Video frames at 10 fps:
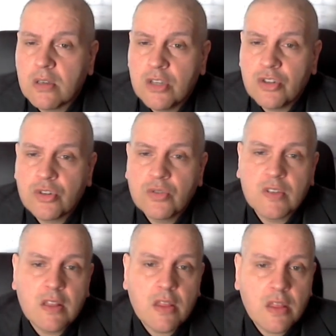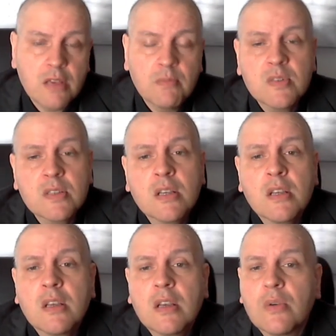issues and themes,
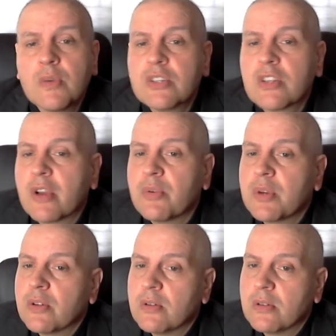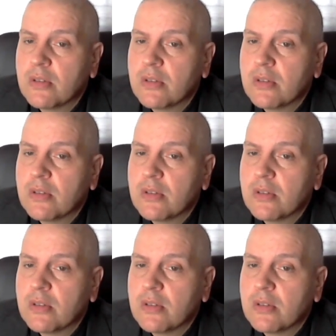which I will